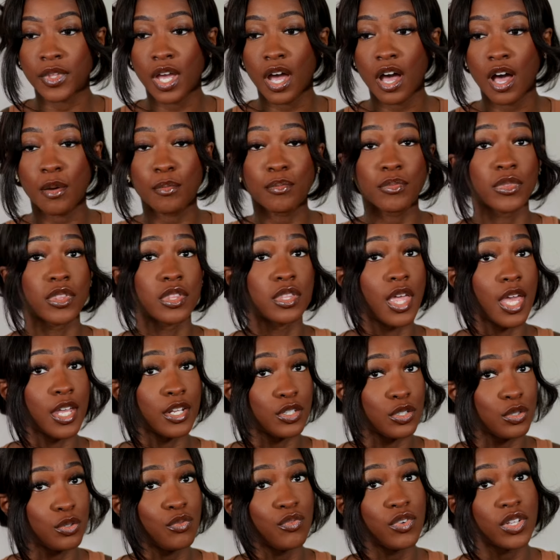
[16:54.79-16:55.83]
Um, they
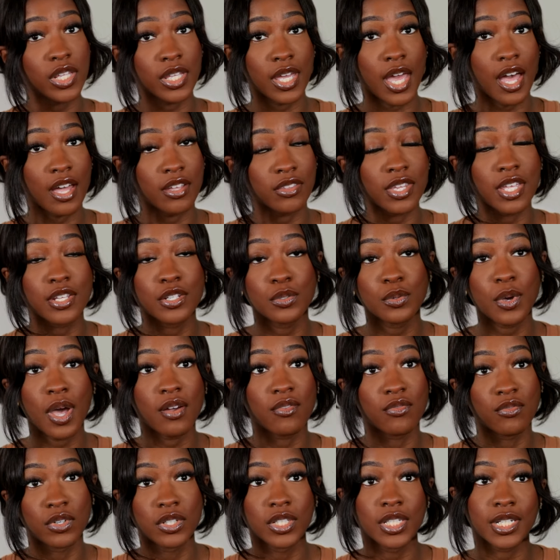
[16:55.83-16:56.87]
do really have, they do
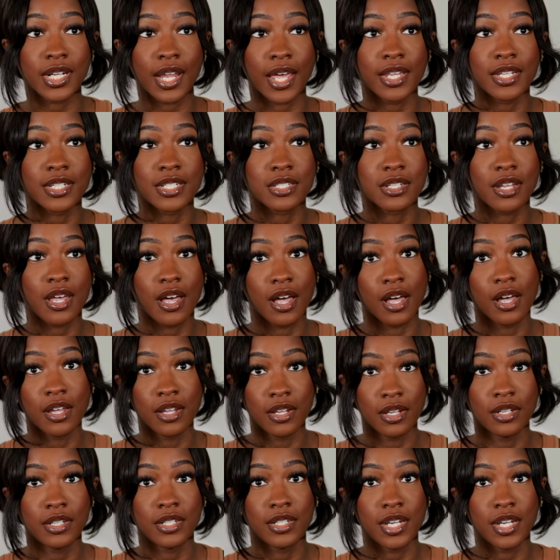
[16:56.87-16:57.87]
have really nice uh,